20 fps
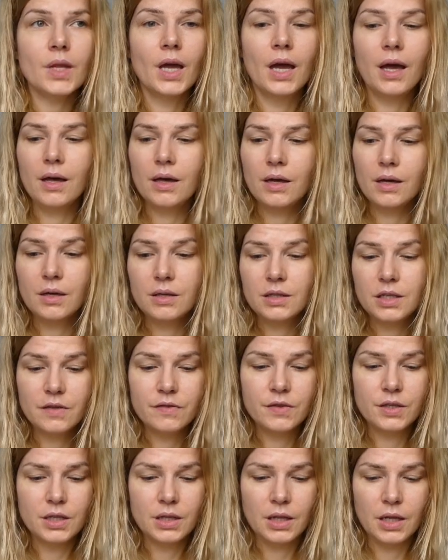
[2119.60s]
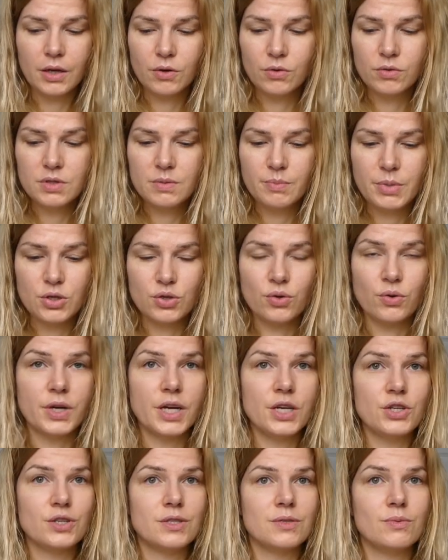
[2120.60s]
definitely on special
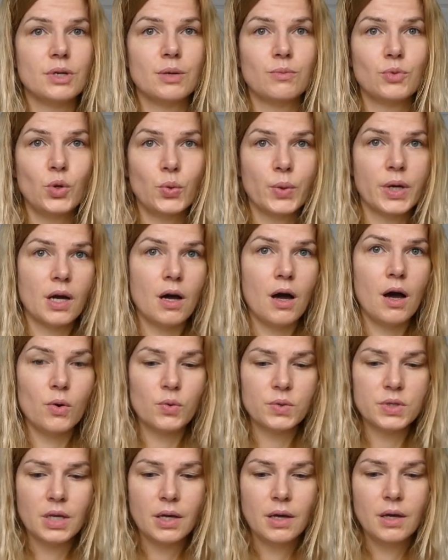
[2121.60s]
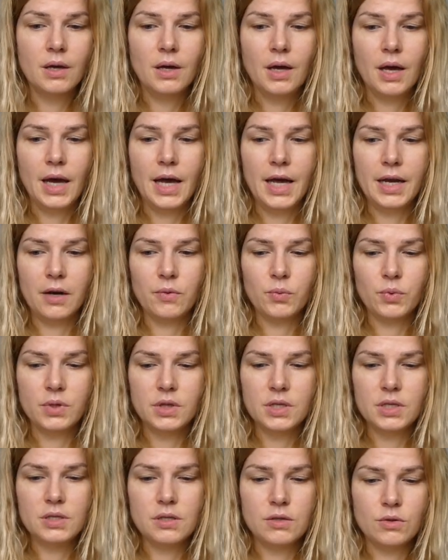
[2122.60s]
occasions when I'm going out and I
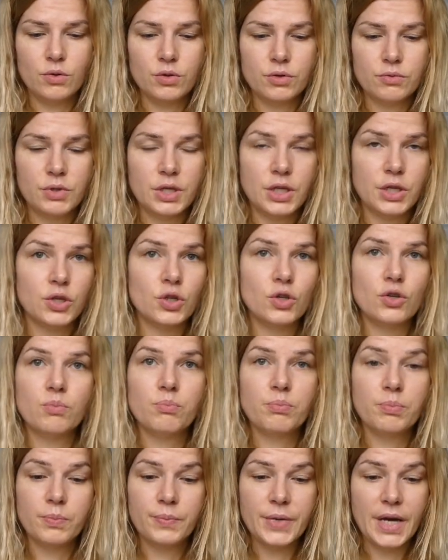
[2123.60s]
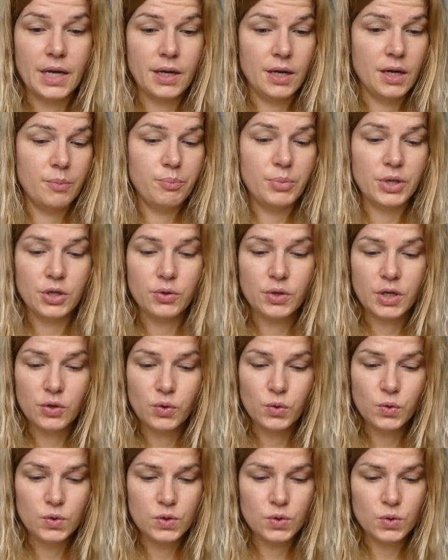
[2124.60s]
want this to look really good. But you can
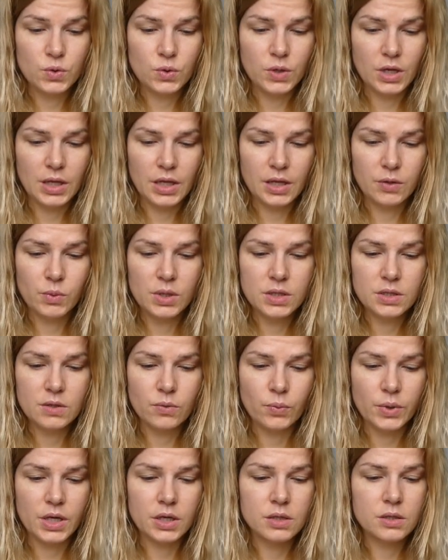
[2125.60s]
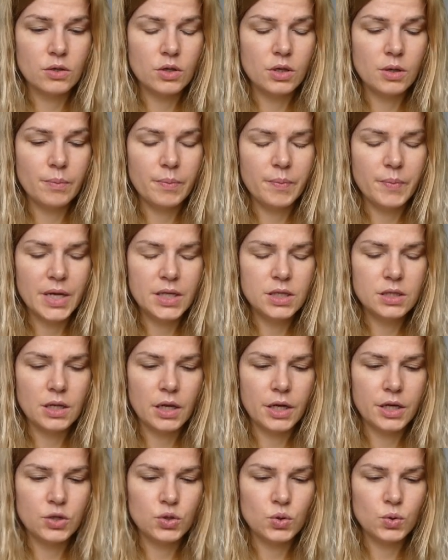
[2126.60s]
also do it once a week. So you're meant to
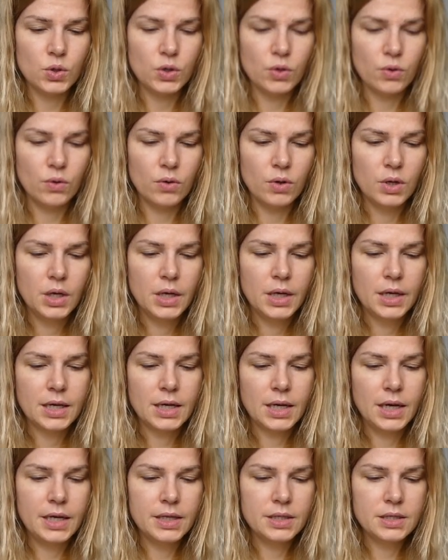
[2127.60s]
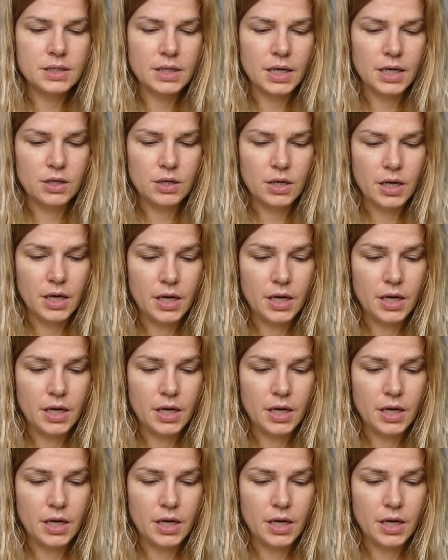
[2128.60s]
do your cleanse and